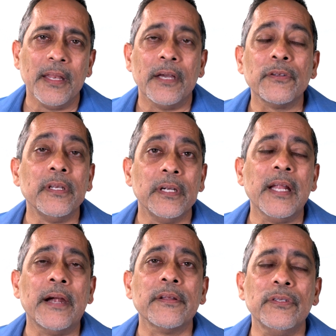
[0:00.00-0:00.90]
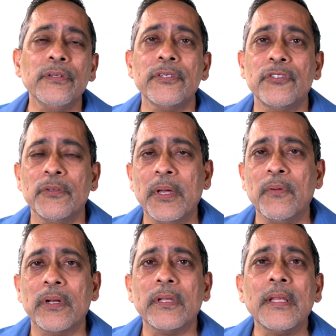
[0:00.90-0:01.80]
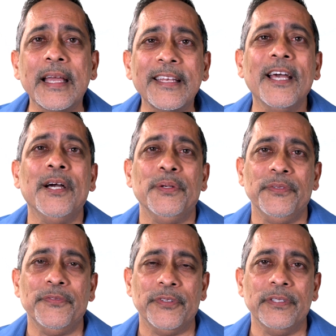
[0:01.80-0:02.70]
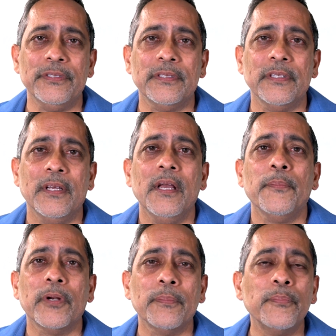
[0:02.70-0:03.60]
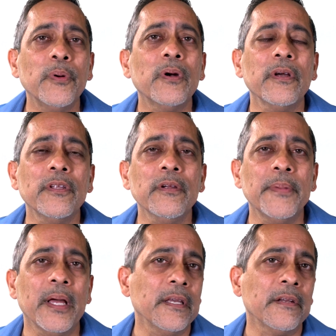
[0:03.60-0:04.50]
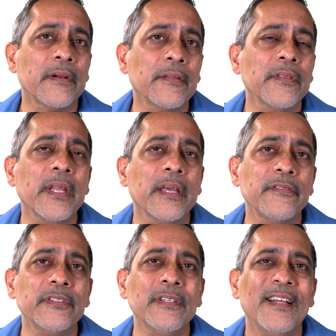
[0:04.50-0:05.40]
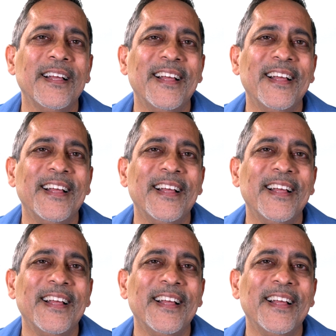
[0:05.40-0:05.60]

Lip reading: Now, to learn how to do this, you may want to lie down first, put a book on your belly around the navel,